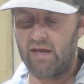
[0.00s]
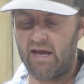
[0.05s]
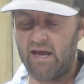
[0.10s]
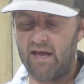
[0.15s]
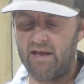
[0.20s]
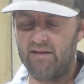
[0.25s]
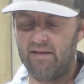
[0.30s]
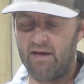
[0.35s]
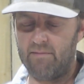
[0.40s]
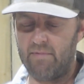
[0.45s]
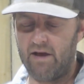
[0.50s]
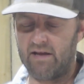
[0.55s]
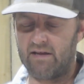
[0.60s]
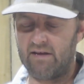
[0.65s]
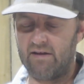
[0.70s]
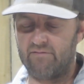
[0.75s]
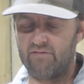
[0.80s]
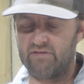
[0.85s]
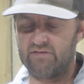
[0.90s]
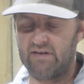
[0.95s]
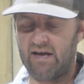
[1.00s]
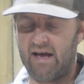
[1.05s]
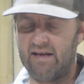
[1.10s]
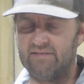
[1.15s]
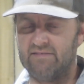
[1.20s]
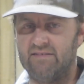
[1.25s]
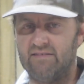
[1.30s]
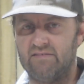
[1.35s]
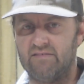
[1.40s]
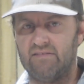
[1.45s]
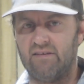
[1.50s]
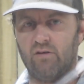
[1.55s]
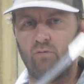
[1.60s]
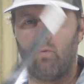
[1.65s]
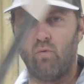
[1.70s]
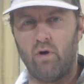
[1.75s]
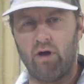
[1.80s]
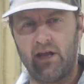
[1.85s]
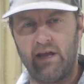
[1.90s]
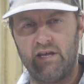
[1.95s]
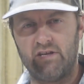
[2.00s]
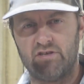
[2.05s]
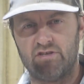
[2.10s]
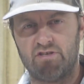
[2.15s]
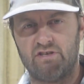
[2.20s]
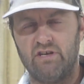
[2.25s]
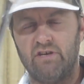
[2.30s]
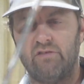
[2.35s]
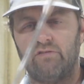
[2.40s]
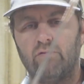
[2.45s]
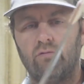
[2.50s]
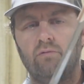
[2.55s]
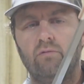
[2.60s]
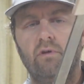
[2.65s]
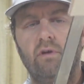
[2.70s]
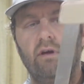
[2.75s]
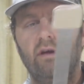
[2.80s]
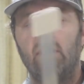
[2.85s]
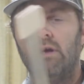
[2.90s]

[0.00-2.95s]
and they make different sizes. This is a 1-inch chisel,